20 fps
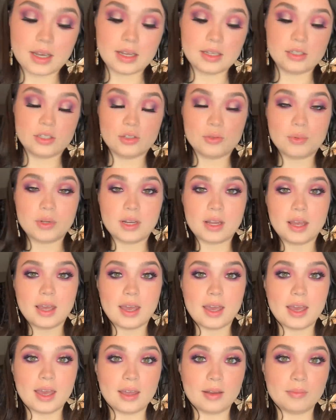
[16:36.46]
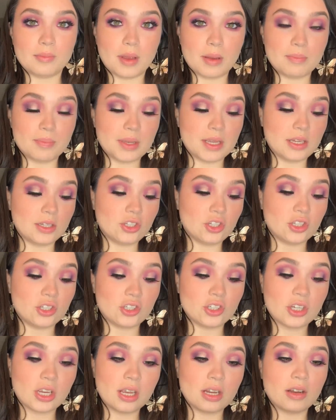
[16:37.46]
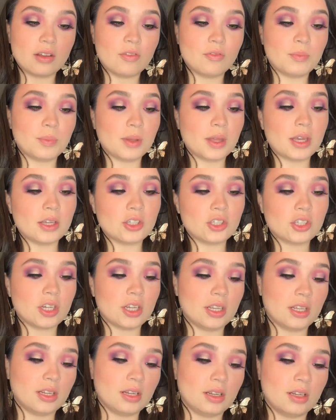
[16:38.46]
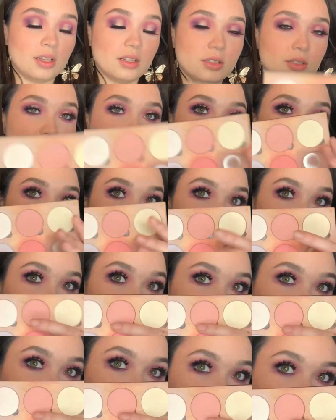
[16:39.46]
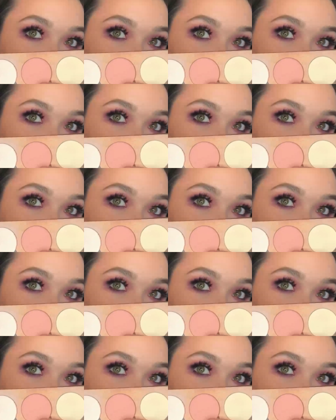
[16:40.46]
I do want to add my peachy shade of blush in Lunatick,